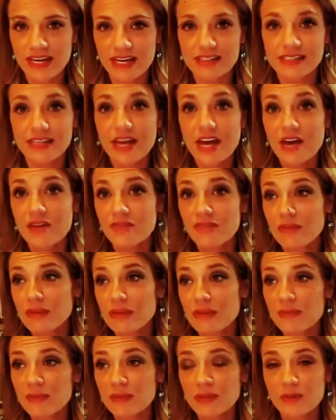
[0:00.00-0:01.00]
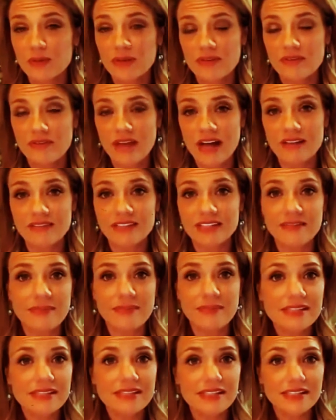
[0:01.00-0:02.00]
this, from people who are involved in
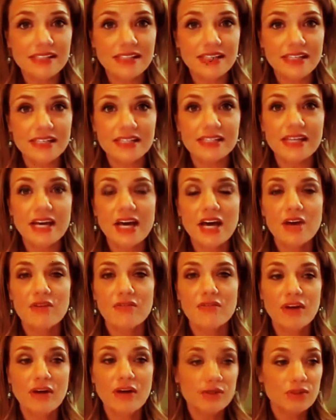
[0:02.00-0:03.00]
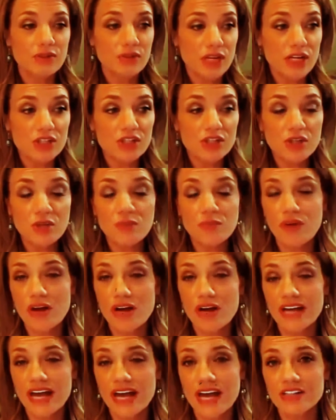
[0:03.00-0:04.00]
businesses, from traditional
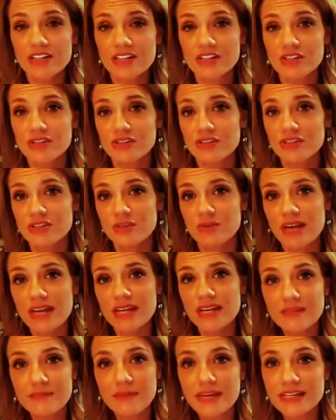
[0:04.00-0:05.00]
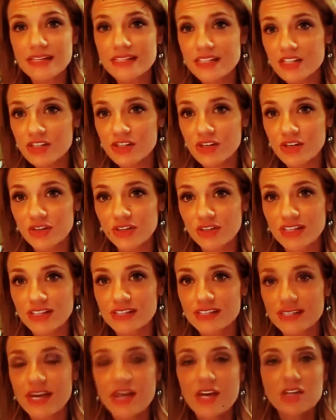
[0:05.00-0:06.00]
broadcasters to independent
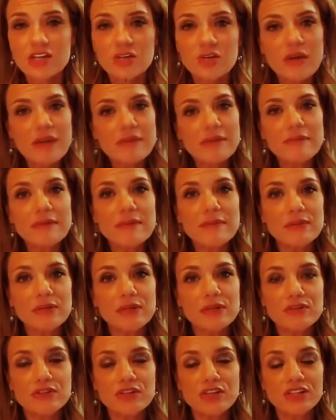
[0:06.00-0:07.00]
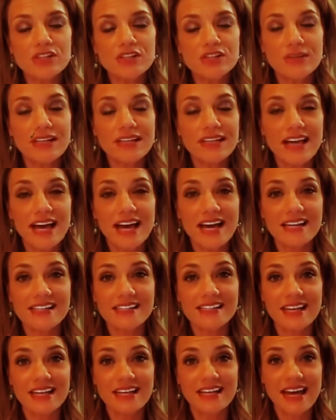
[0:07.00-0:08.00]
journalists, to maybe people who just
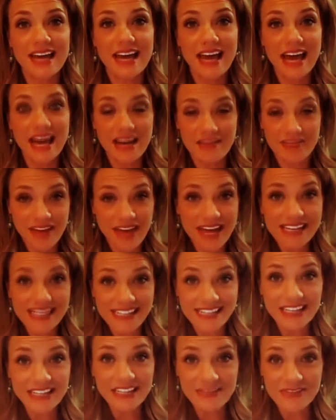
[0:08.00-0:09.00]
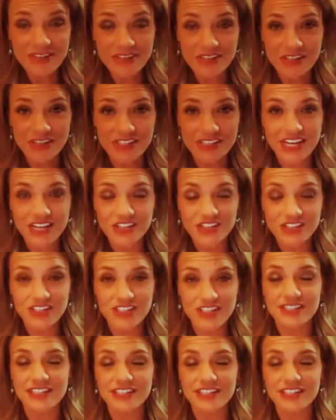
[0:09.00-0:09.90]
realize that they have a television station,